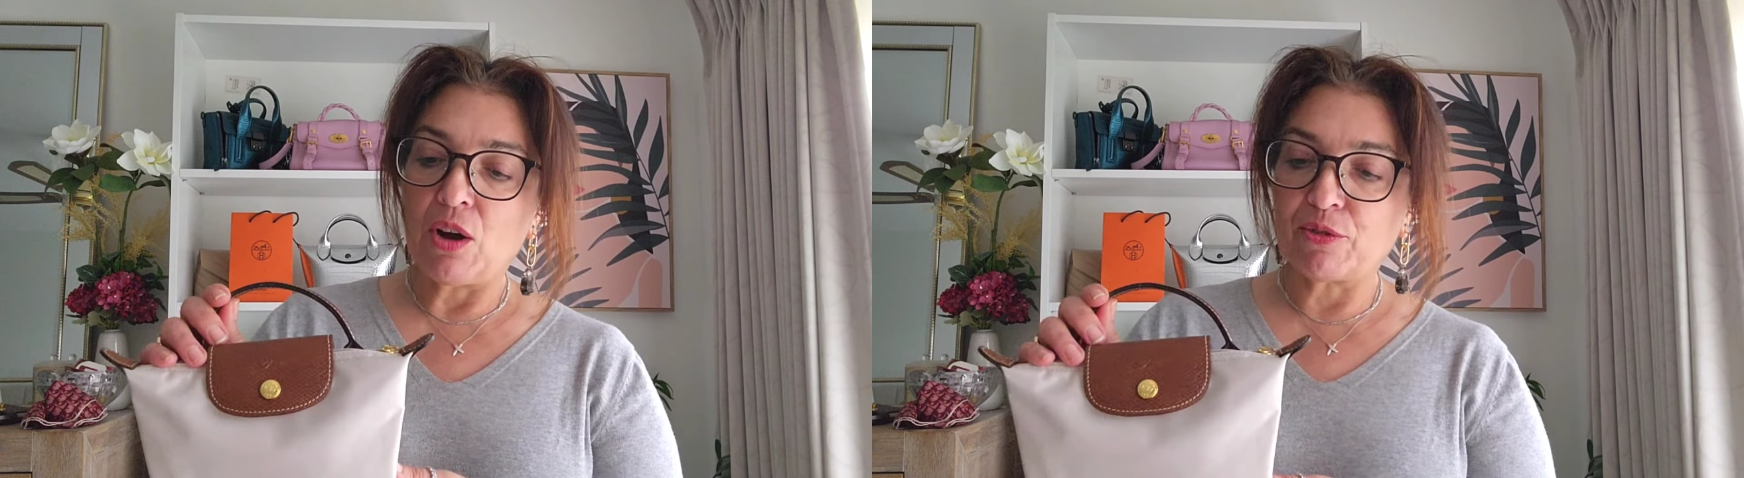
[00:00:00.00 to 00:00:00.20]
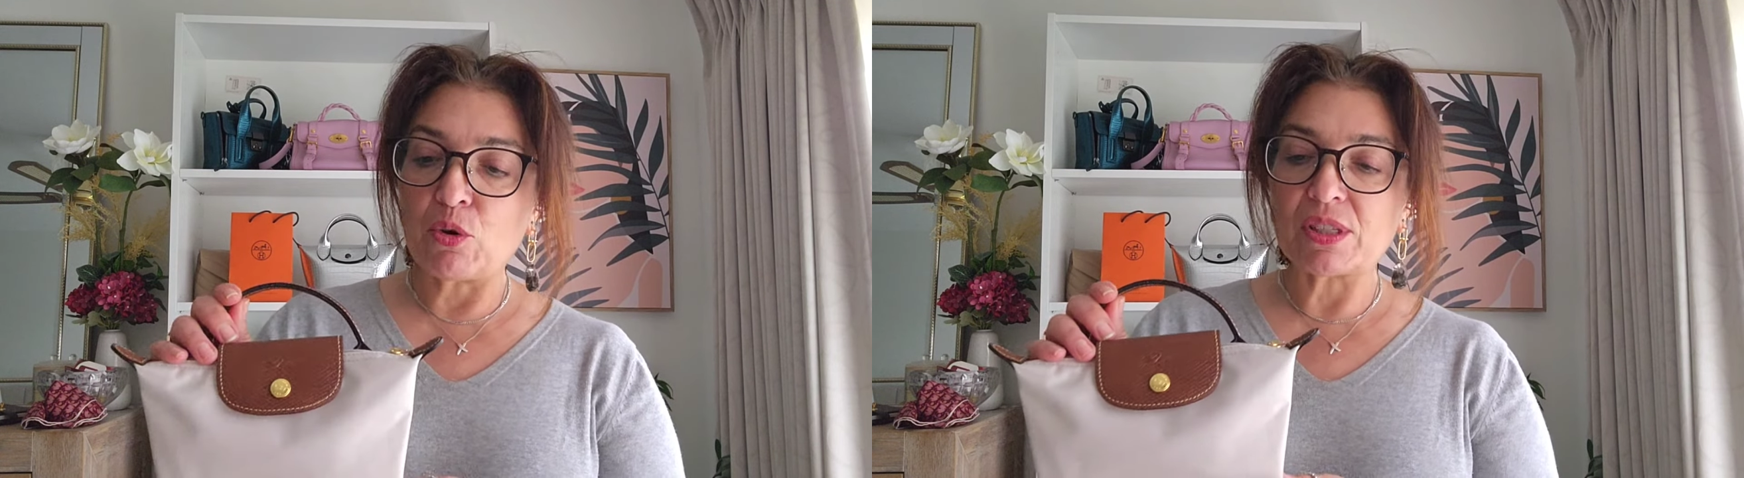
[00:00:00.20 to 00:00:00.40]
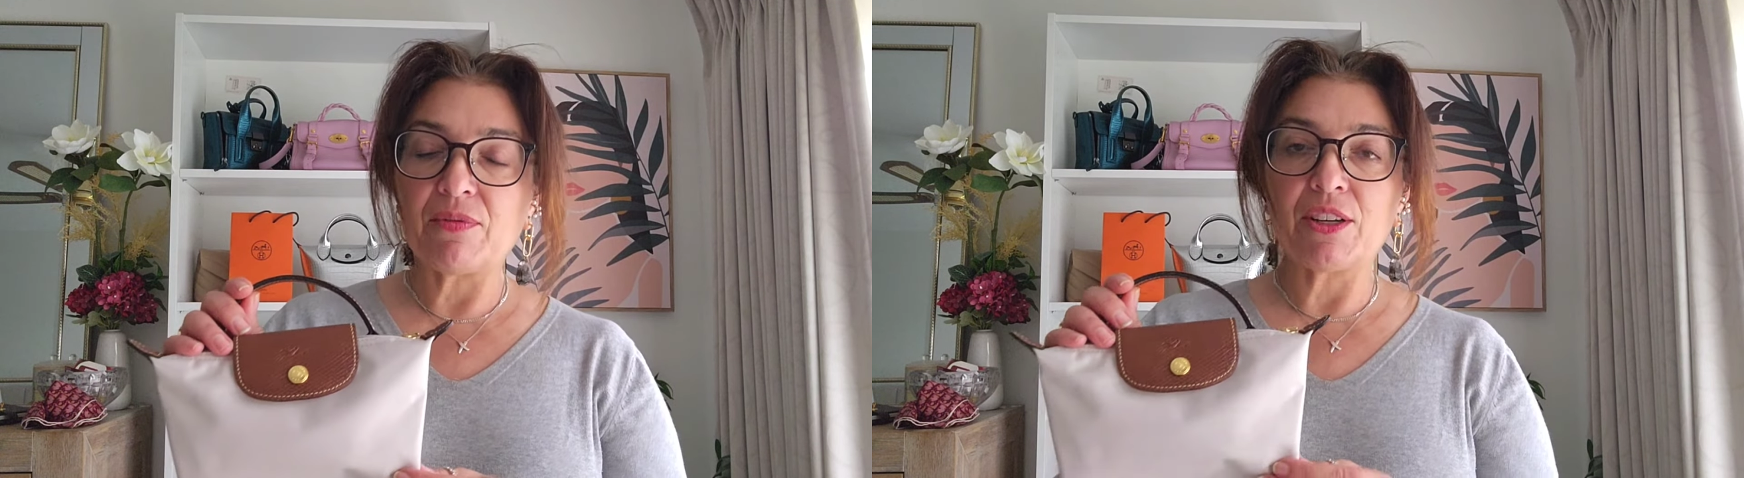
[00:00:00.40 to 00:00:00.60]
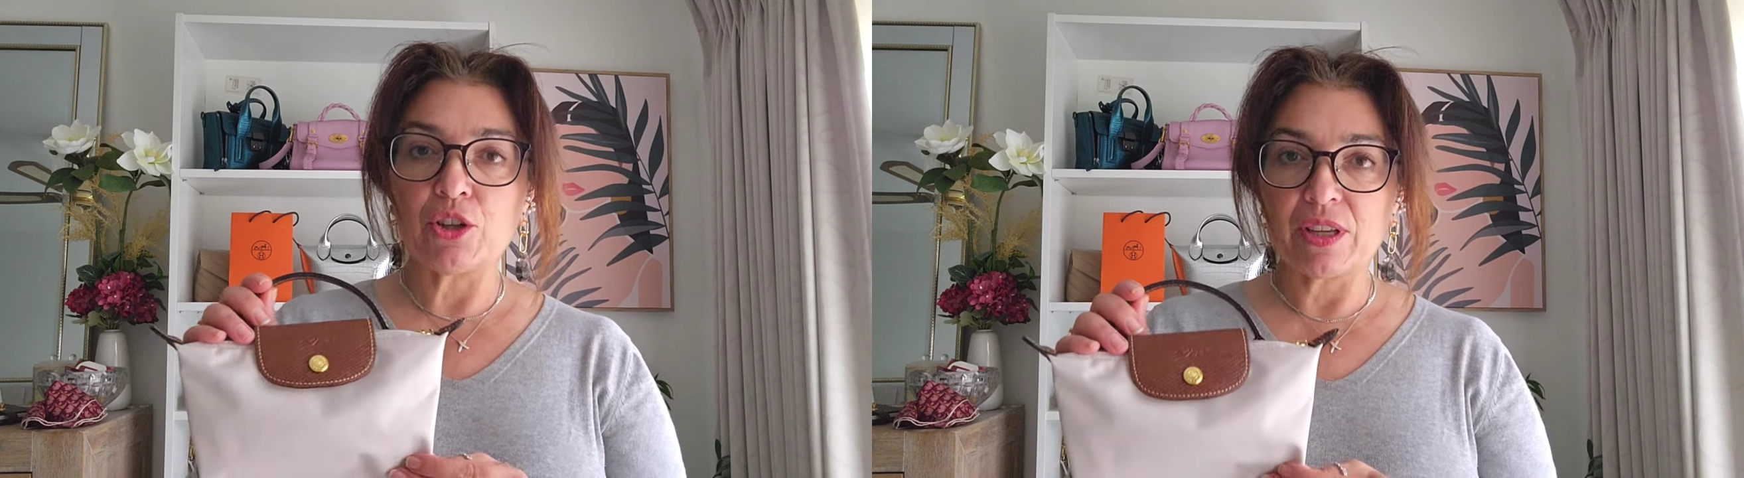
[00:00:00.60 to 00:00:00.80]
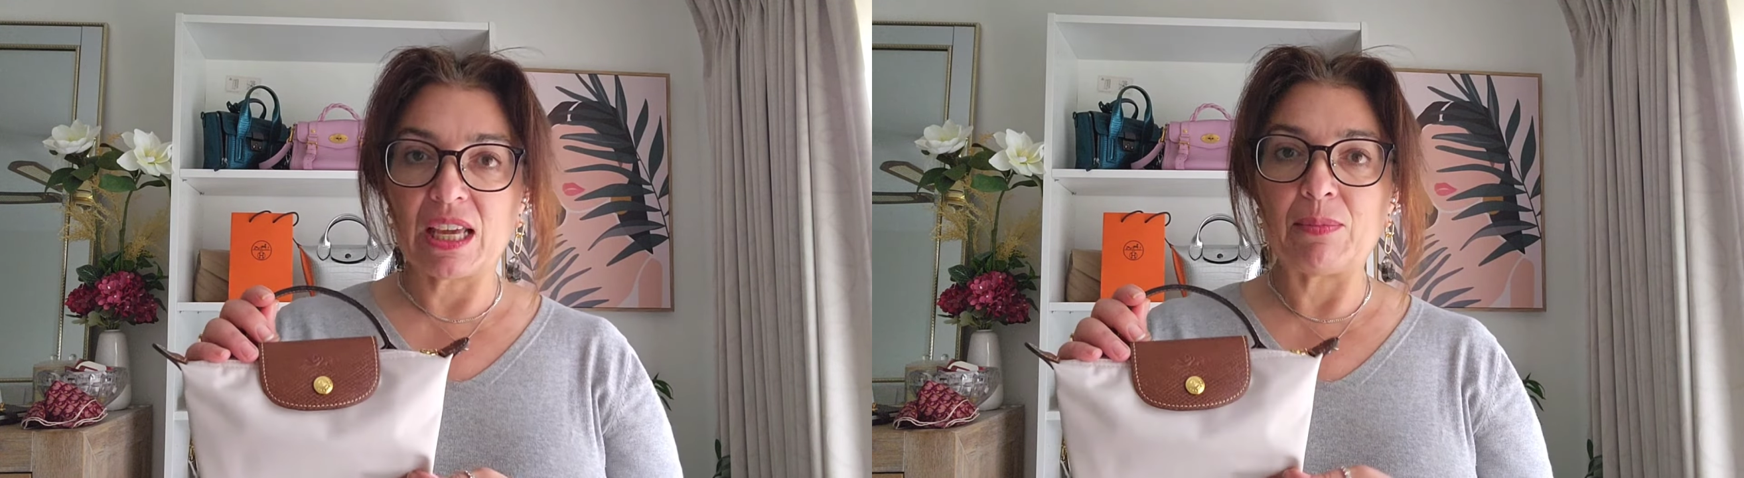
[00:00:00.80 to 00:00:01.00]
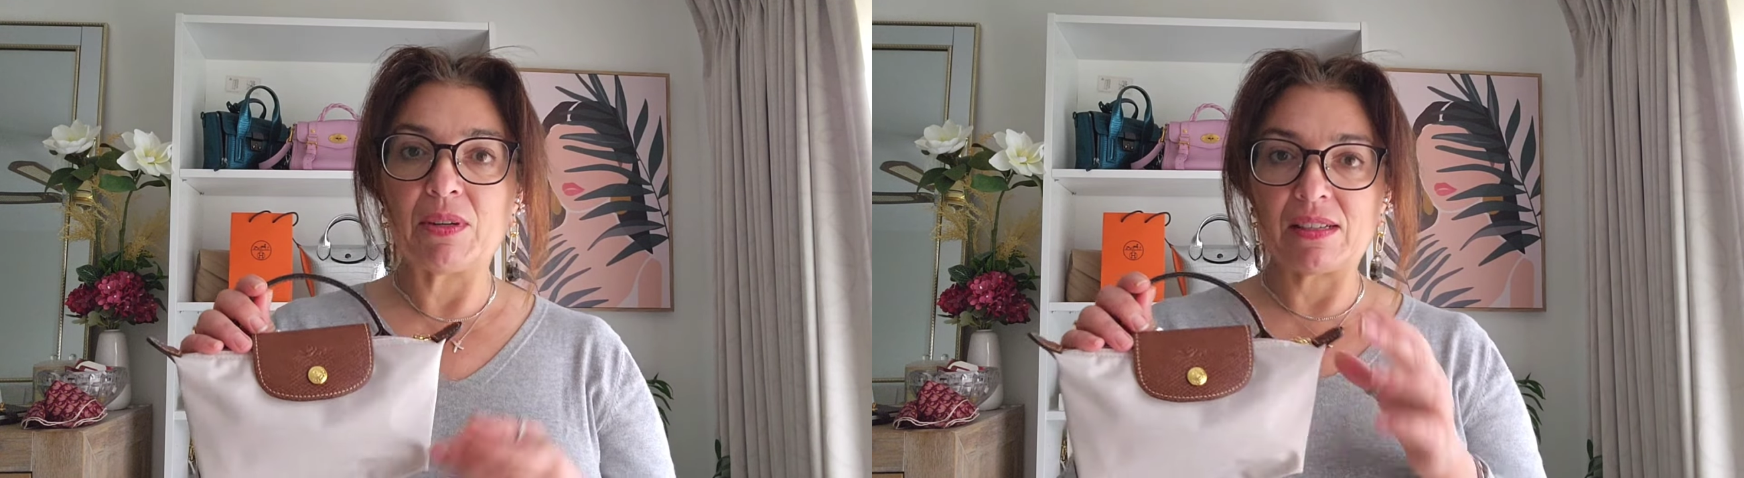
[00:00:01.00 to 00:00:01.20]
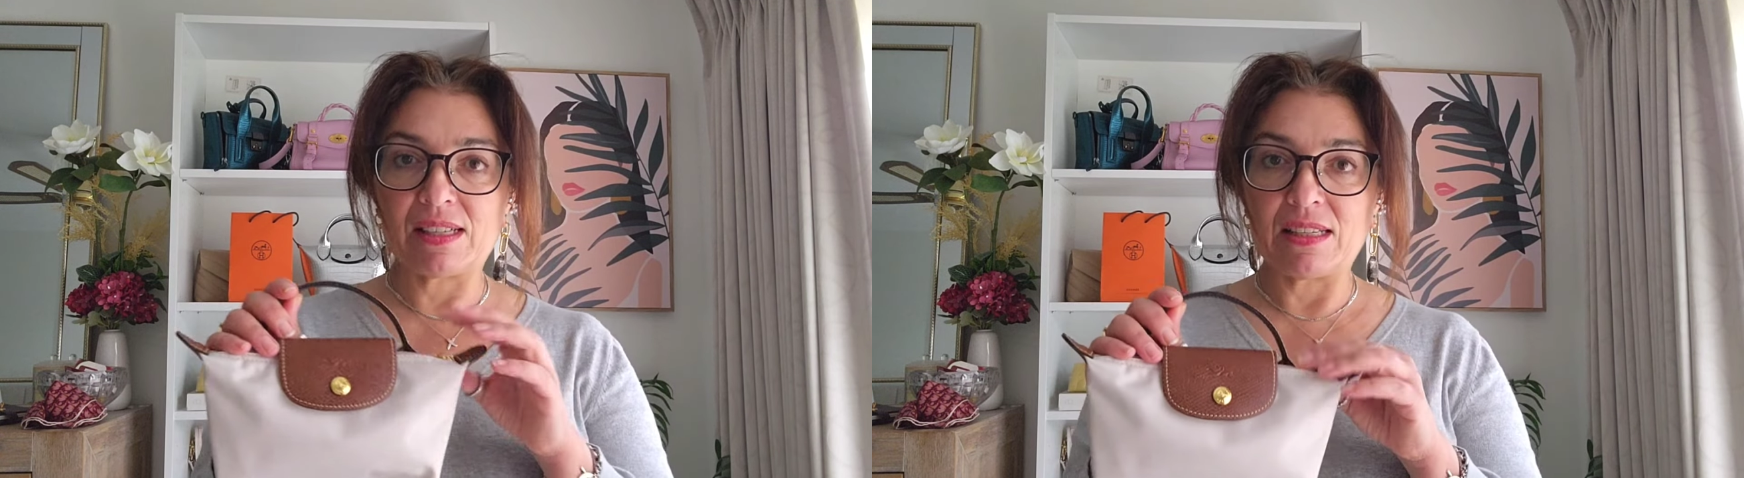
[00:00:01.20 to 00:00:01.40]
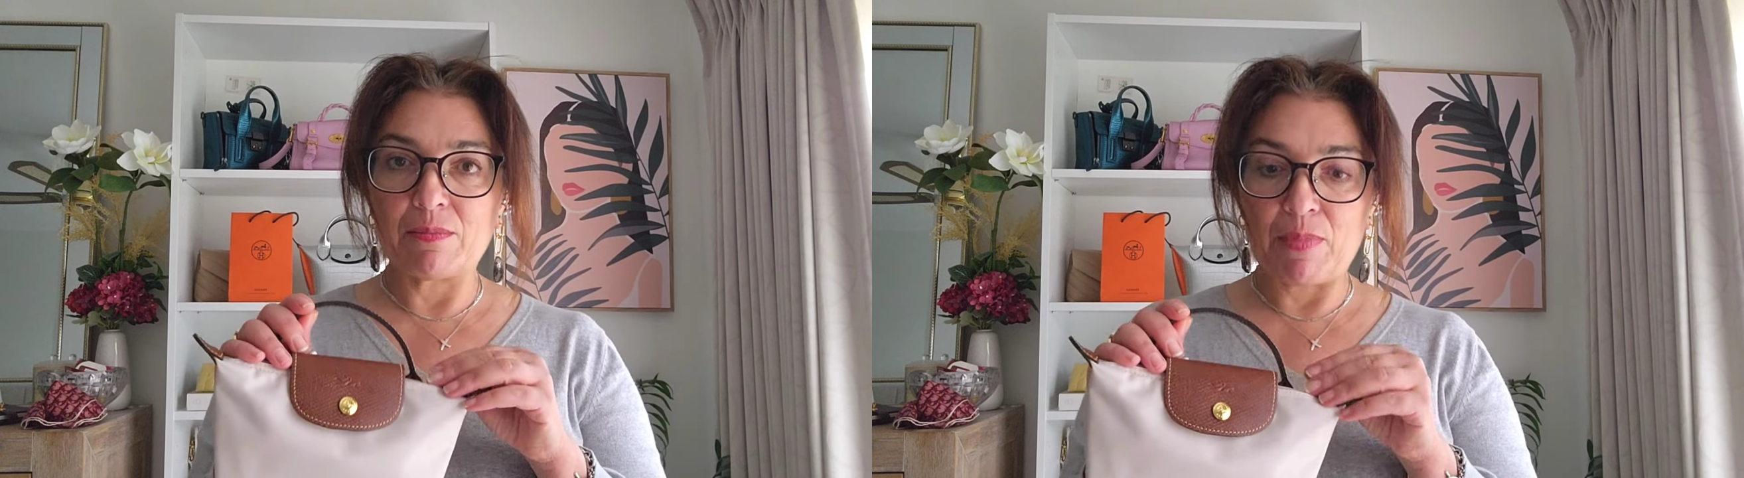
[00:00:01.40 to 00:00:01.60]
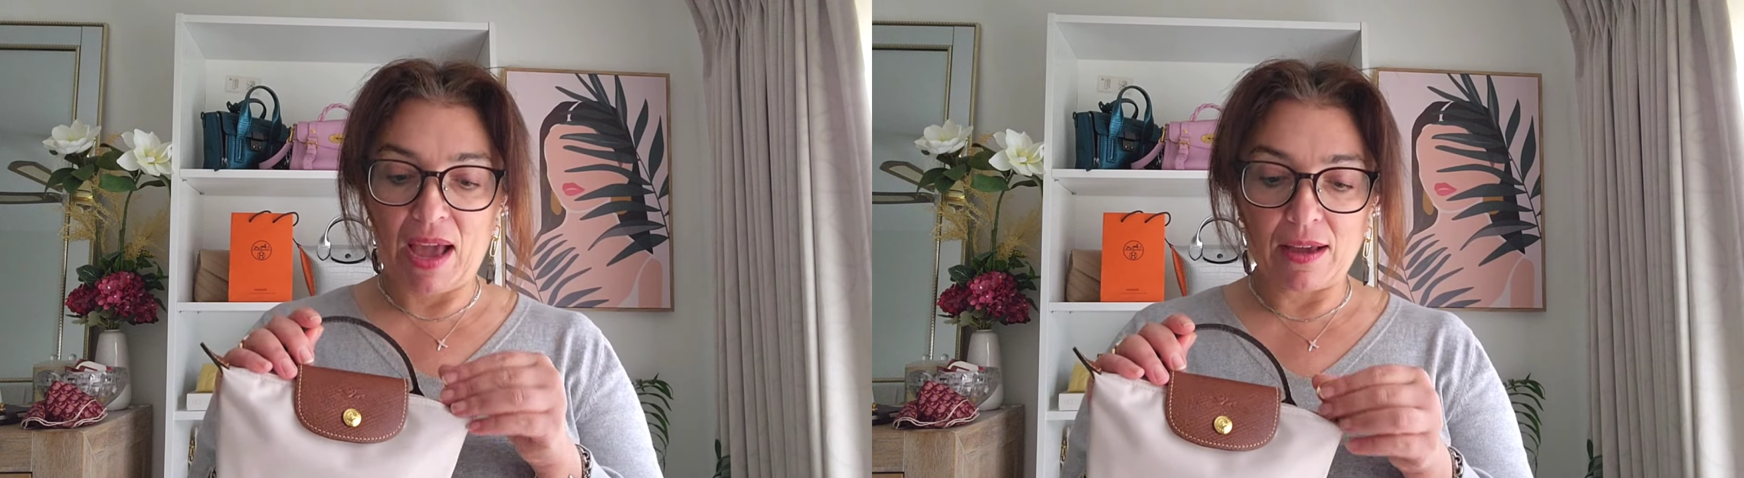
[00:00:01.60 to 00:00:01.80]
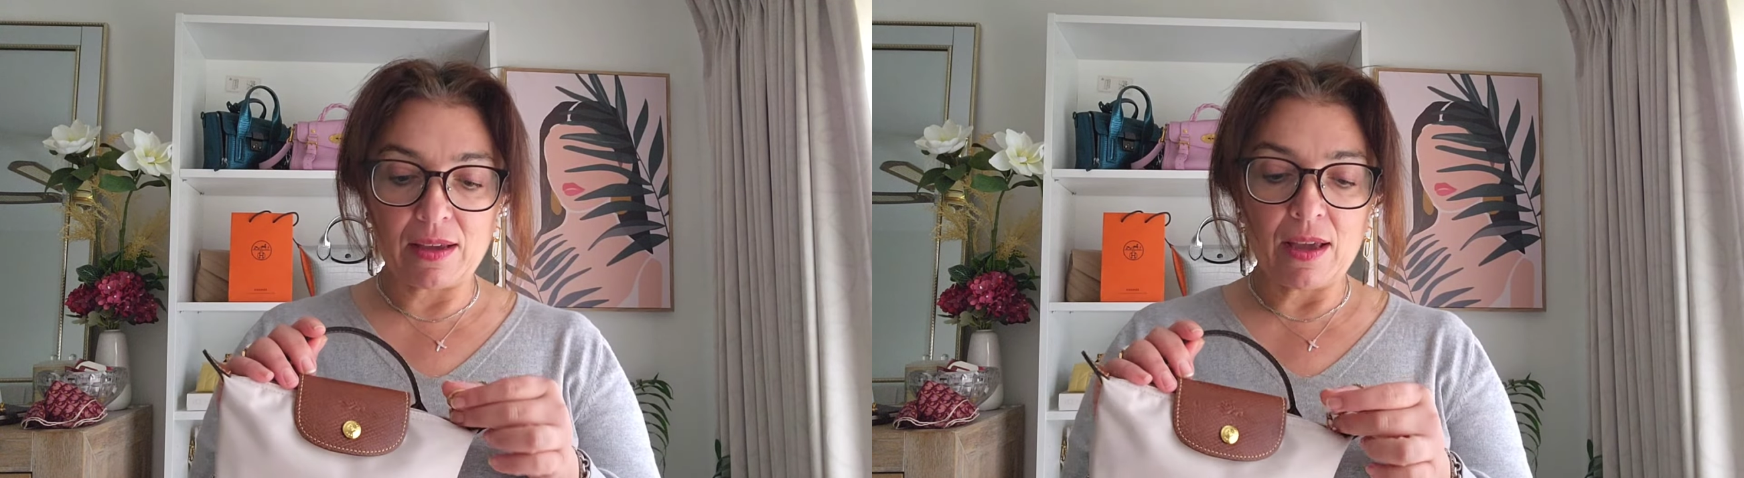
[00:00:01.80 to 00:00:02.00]
Of course, if I don't keep it and I send it
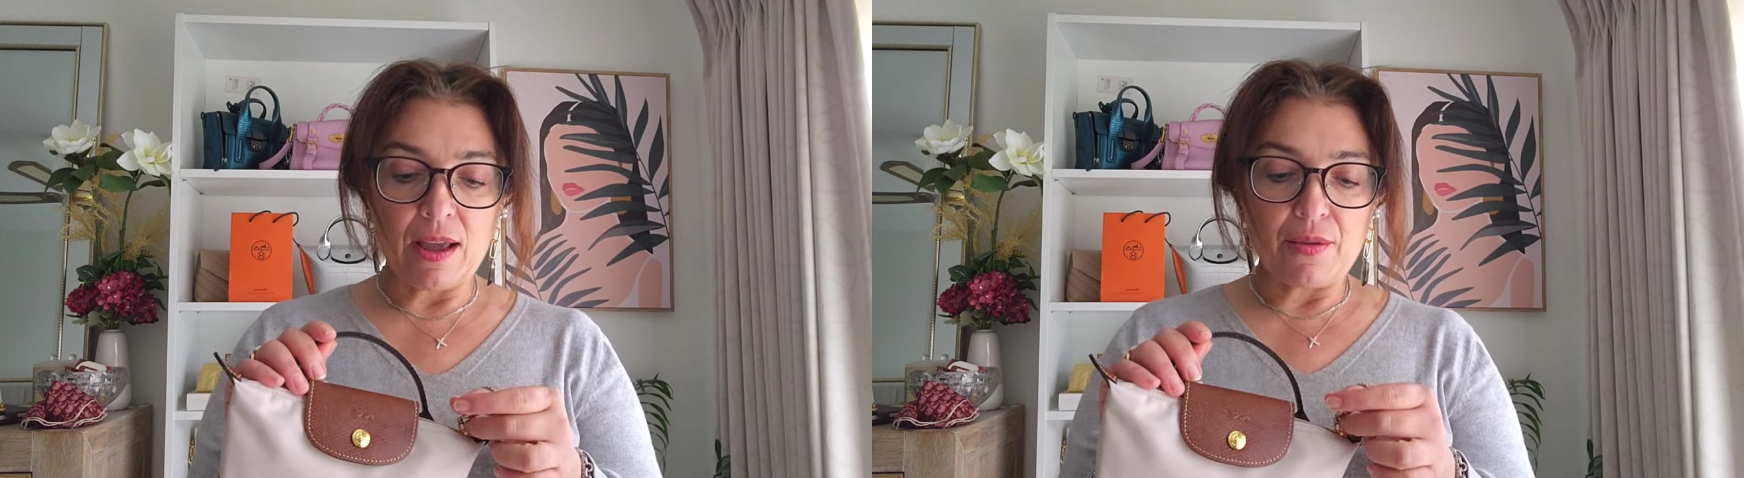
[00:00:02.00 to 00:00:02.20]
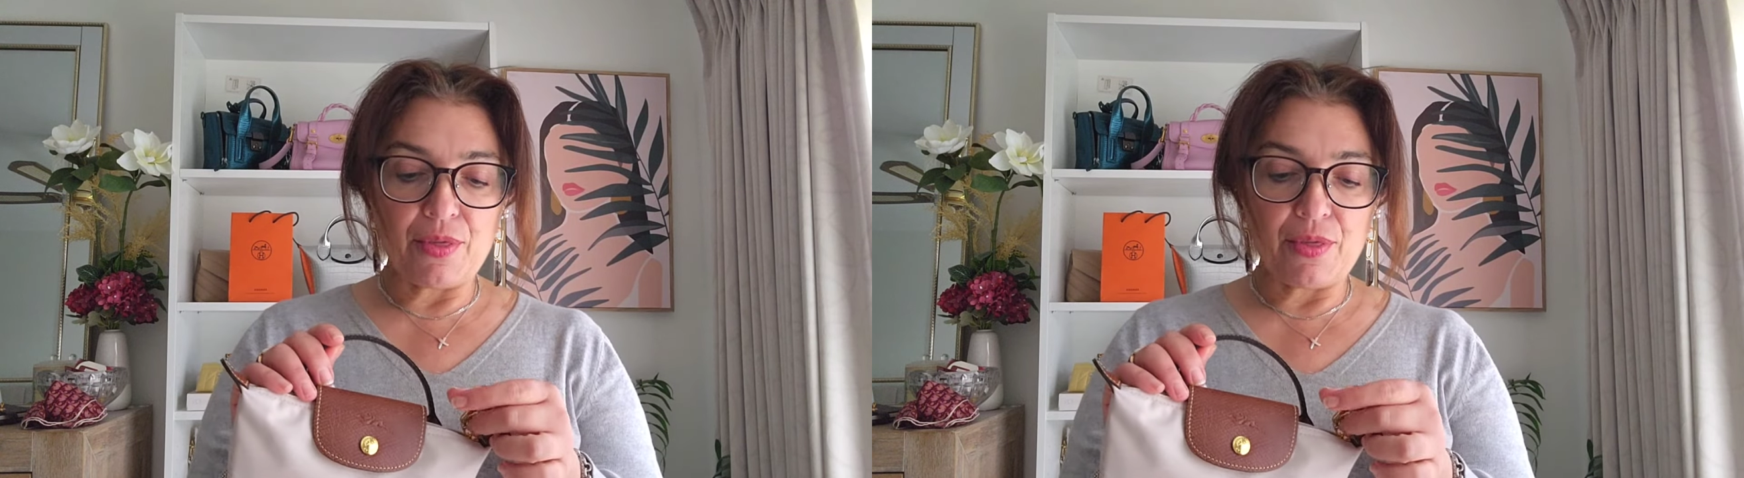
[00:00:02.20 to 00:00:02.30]
back,